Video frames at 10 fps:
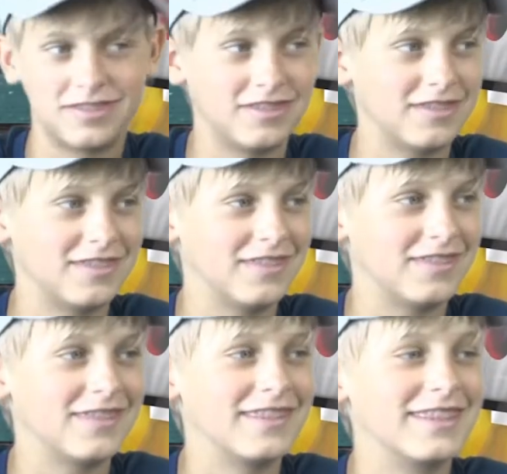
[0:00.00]

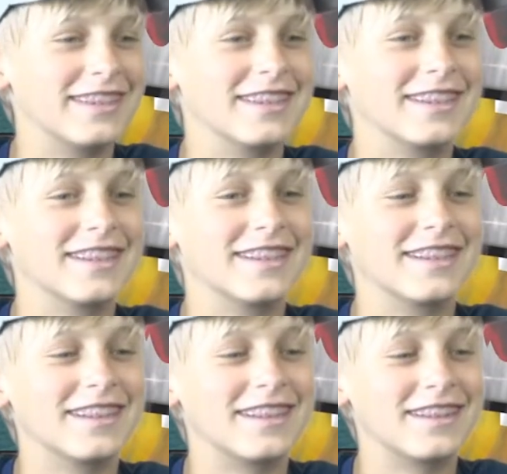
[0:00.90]

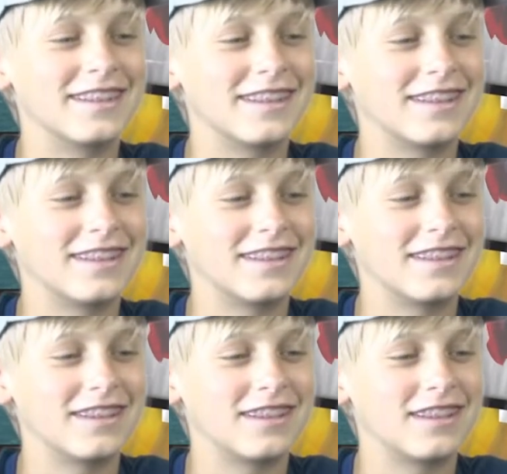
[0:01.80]

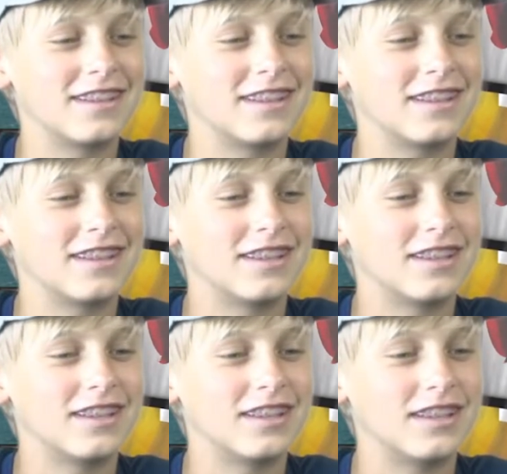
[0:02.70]

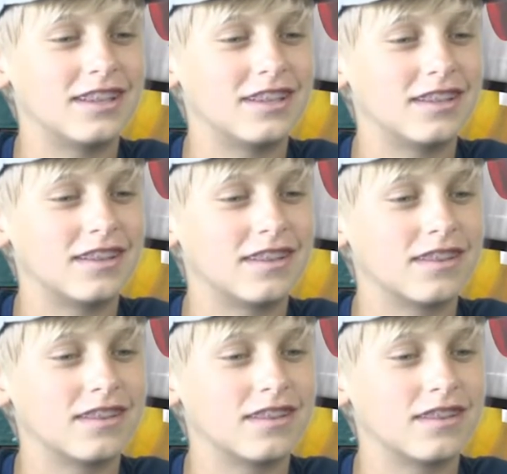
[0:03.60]

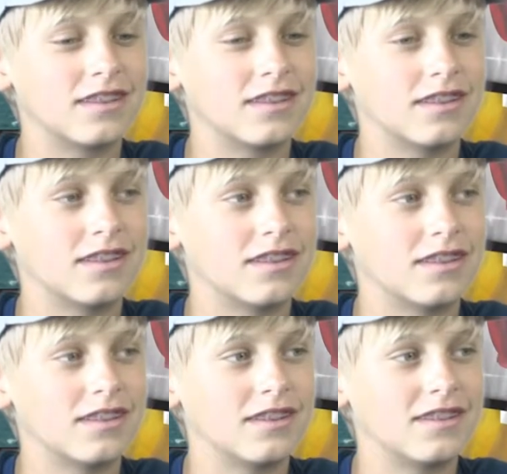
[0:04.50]

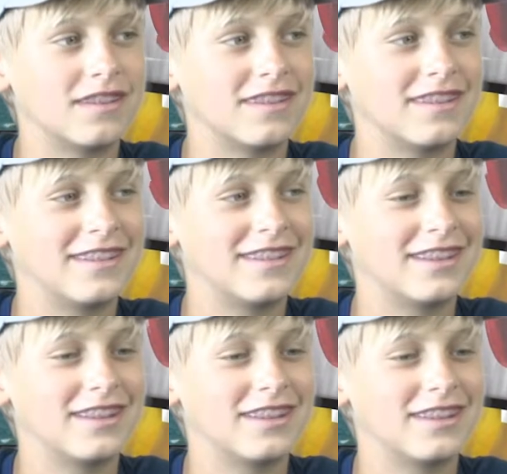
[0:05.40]

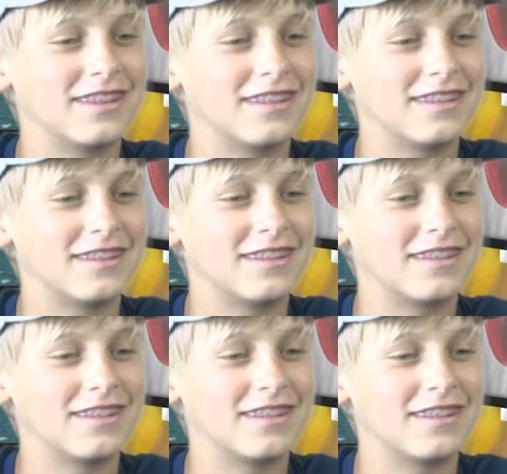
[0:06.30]

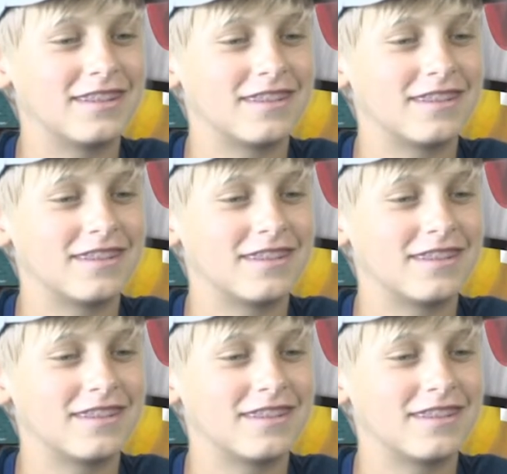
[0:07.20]
(not speaking)